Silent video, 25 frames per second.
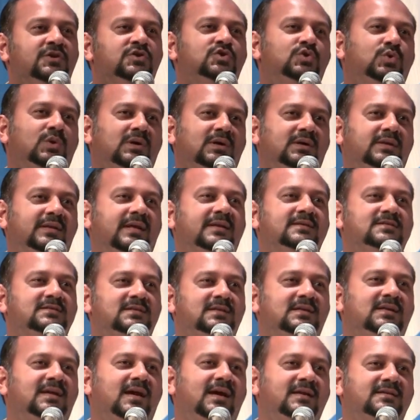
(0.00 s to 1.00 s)
ensure that
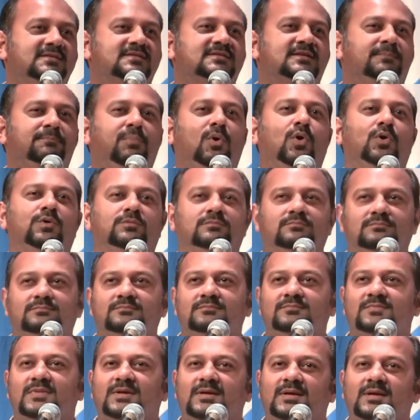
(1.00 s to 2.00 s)
she gets support
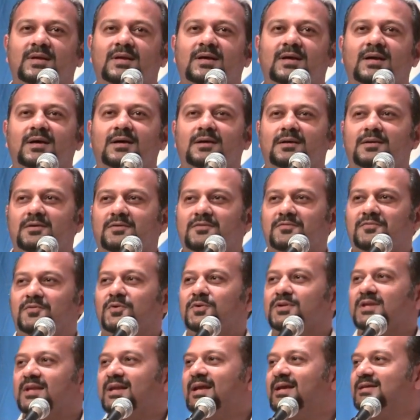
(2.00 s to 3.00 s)

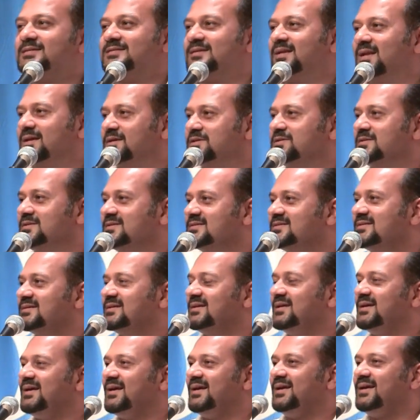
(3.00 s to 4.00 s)
for the next elections.
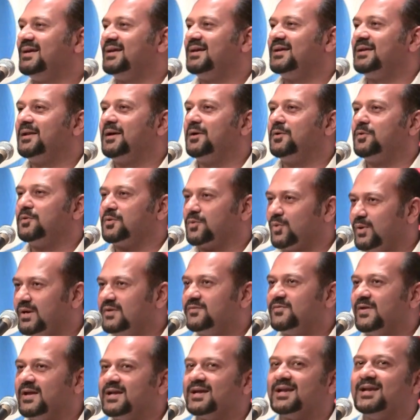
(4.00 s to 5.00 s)
Now,
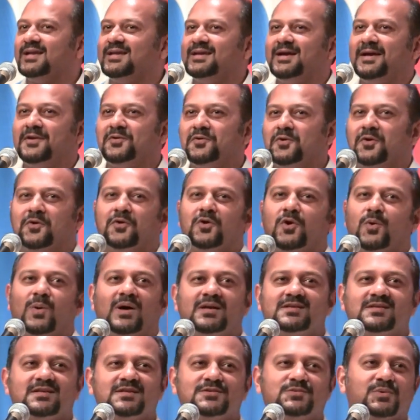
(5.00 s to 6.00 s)
quite frankly, I do not know
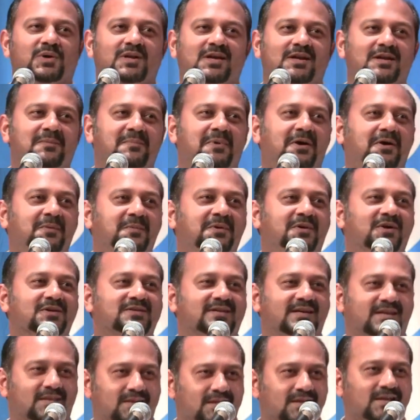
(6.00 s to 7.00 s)
what she's worried about,
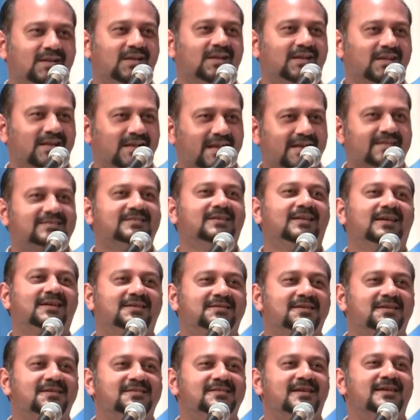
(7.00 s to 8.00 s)
because I think in the next
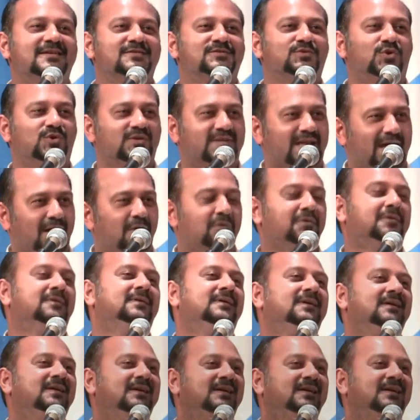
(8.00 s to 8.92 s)
election there's no doubt